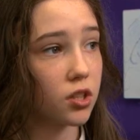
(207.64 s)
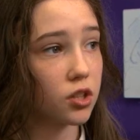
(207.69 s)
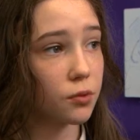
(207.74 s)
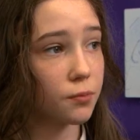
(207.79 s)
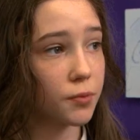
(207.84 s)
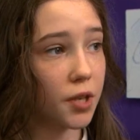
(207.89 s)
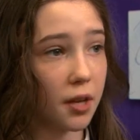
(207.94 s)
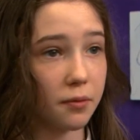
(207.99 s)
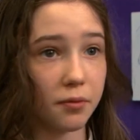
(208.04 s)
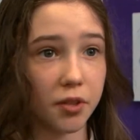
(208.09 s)

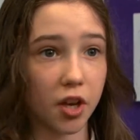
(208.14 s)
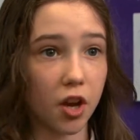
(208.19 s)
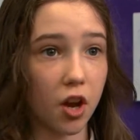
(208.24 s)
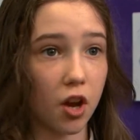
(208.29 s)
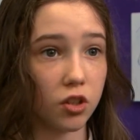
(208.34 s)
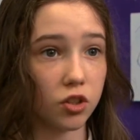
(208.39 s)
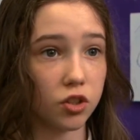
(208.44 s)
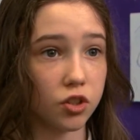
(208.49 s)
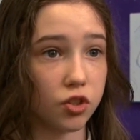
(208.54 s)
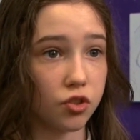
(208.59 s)
Sometimes I
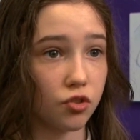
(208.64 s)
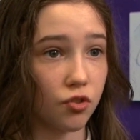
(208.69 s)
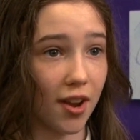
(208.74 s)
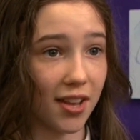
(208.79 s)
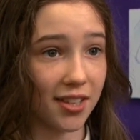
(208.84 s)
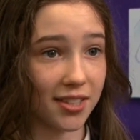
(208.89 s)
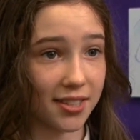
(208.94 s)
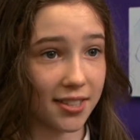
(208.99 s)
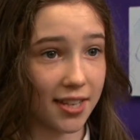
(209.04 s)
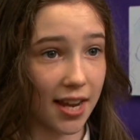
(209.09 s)
got
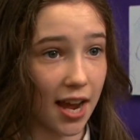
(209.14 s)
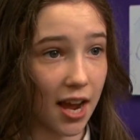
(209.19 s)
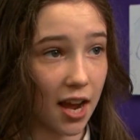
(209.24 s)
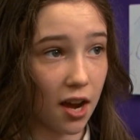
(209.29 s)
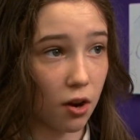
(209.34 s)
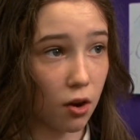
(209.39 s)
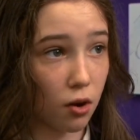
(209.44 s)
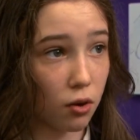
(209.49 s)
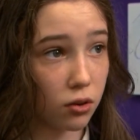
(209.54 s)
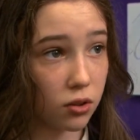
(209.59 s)
stressed
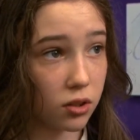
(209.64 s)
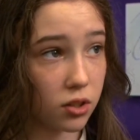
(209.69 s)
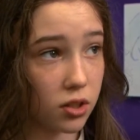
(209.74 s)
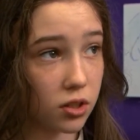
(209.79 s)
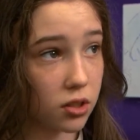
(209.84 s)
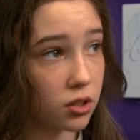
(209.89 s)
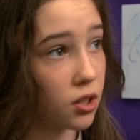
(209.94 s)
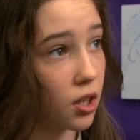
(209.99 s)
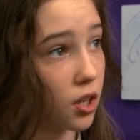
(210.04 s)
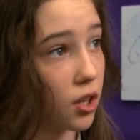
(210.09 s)

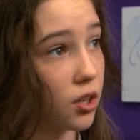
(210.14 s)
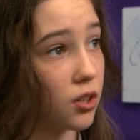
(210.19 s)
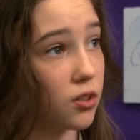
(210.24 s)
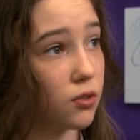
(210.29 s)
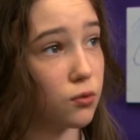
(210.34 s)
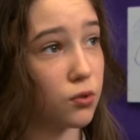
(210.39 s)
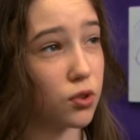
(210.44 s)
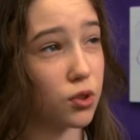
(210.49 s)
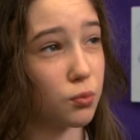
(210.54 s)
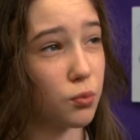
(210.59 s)
out
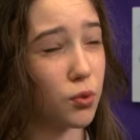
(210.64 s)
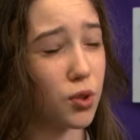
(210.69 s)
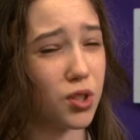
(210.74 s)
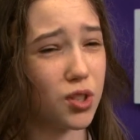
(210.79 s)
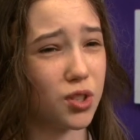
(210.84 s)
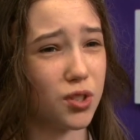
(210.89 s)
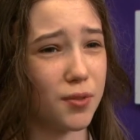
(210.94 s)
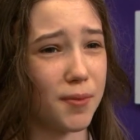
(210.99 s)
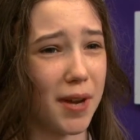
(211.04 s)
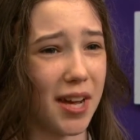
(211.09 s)
and just
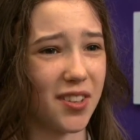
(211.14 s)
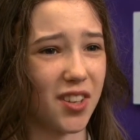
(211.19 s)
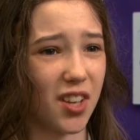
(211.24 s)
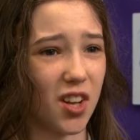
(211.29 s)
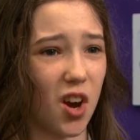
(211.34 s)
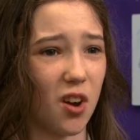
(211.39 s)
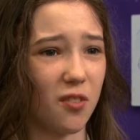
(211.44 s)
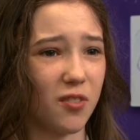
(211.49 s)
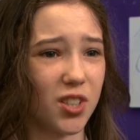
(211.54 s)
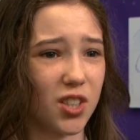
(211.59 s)
wondered about the
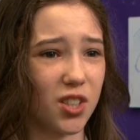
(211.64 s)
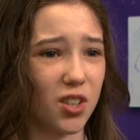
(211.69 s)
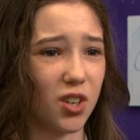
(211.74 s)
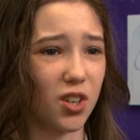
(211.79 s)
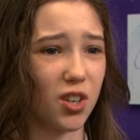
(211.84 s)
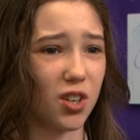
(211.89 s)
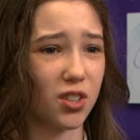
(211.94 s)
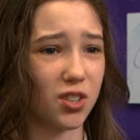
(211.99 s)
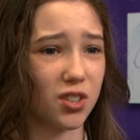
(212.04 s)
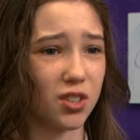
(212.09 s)

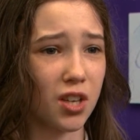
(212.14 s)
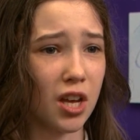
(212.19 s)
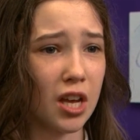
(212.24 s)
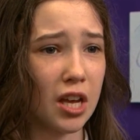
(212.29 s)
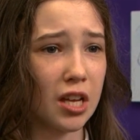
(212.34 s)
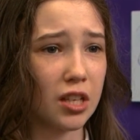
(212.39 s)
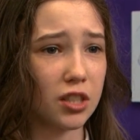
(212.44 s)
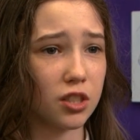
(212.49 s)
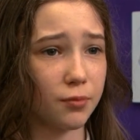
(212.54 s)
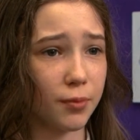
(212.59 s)
corridors.
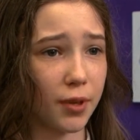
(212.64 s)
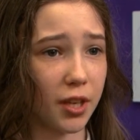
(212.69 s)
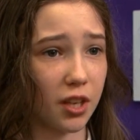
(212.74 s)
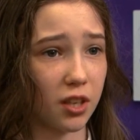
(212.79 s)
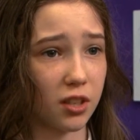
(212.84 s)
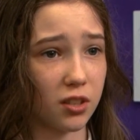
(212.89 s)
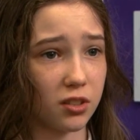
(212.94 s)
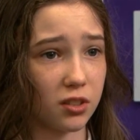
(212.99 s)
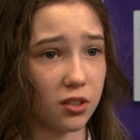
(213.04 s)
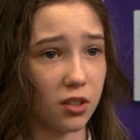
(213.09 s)

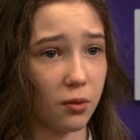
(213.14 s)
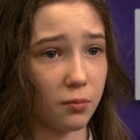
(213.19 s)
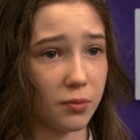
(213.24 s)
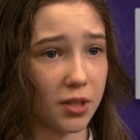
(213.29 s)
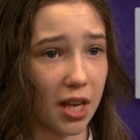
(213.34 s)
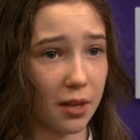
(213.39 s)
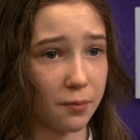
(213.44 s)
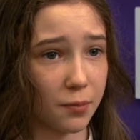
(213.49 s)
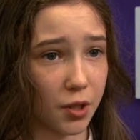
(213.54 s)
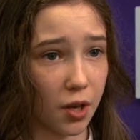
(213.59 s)

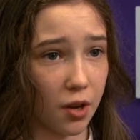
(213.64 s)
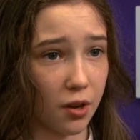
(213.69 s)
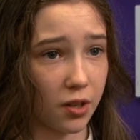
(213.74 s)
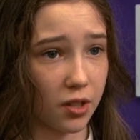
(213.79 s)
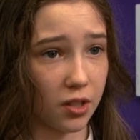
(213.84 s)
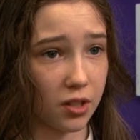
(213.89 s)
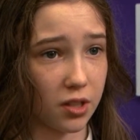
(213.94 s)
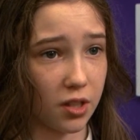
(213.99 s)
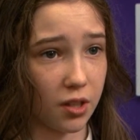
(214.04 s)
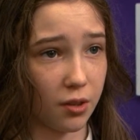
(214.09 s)
Sometimes
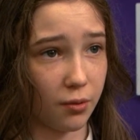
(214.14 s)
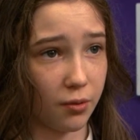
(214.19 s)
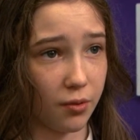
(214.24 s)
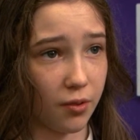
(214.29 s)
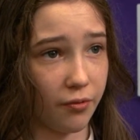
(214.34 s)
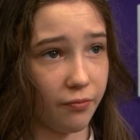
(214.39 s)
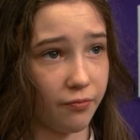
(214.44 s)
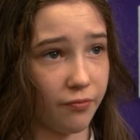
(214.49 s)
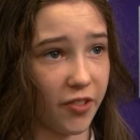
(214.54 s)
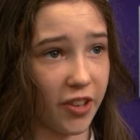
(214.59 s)
going to
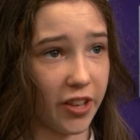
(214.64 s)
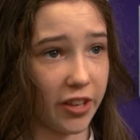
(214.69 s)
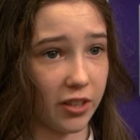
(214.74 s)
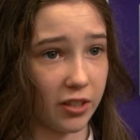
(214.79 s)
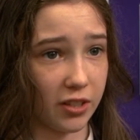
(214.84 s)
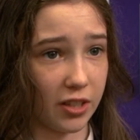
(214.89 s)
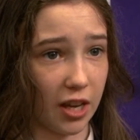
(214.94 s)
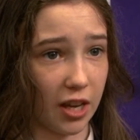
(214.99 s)
the field